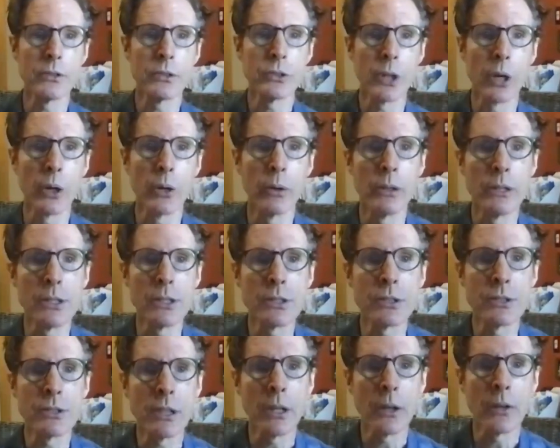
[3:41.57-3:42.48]
So
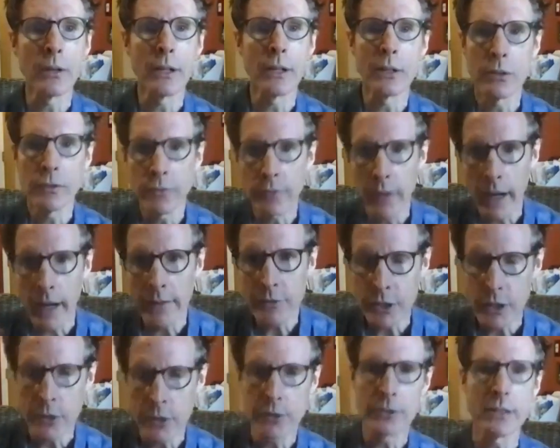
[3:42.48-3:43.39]
it's, you know, they do 5
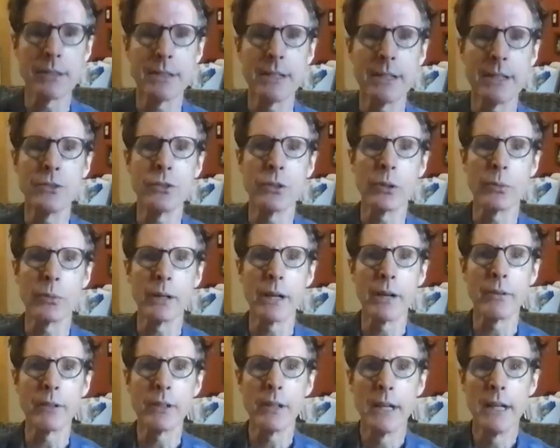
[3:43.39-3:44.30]
shows in the season or
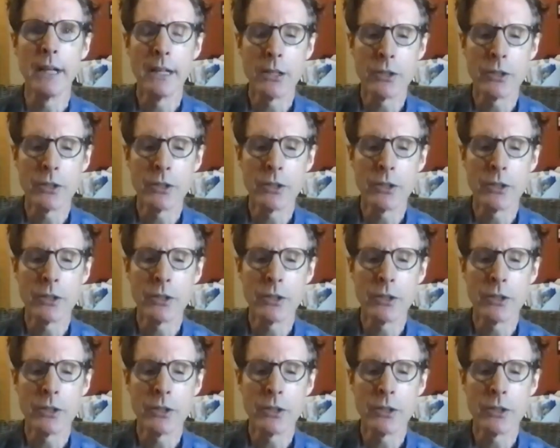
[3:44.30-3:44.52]
whatever.